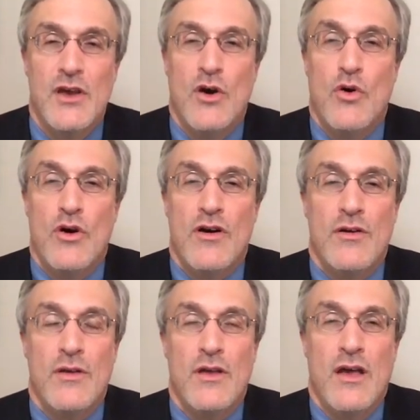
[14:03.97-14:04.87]

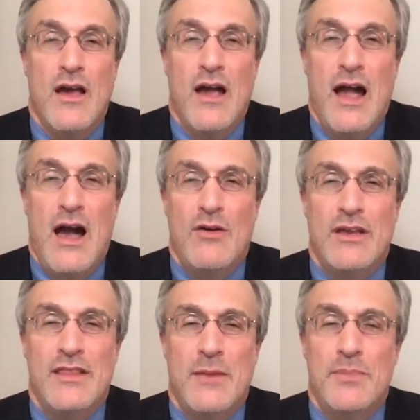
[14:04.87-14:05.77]
Or how
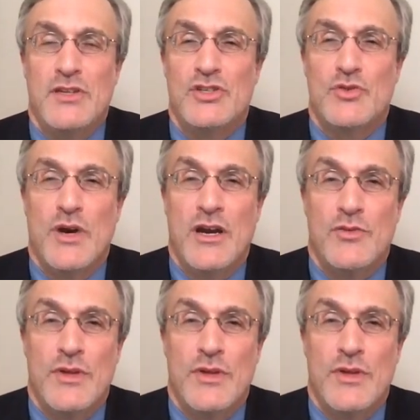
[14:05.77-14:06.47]
can that be squared